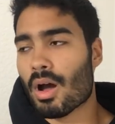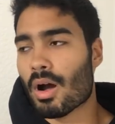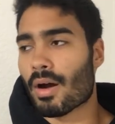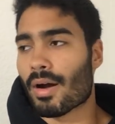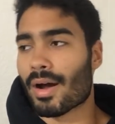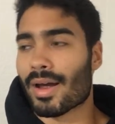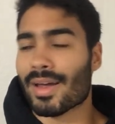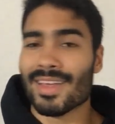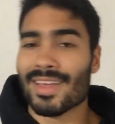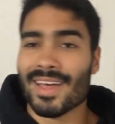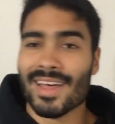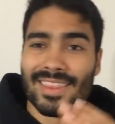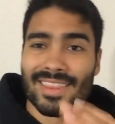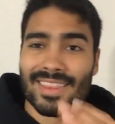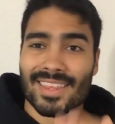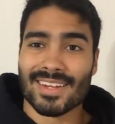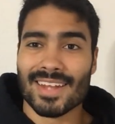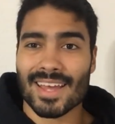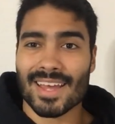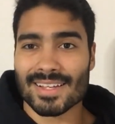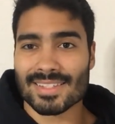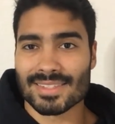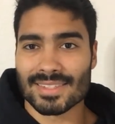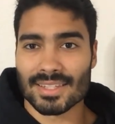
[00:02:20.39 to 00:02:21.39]
All right. The
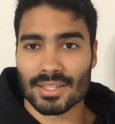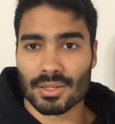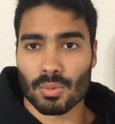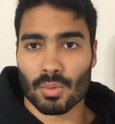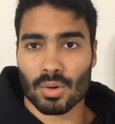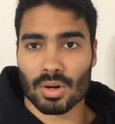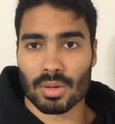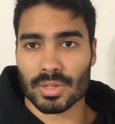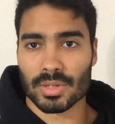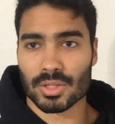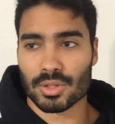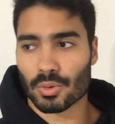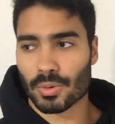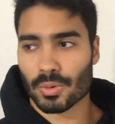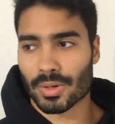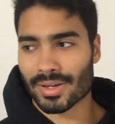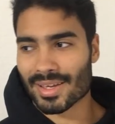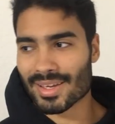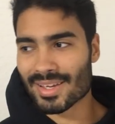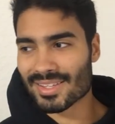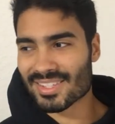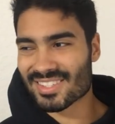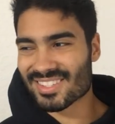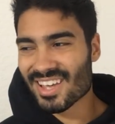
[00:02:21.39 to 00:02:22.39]
next thing you want to be
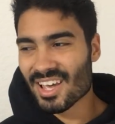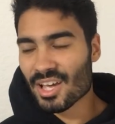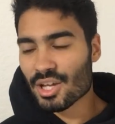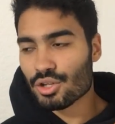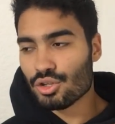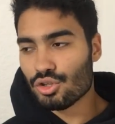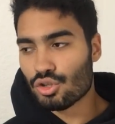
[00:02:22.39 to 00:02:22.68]
doing is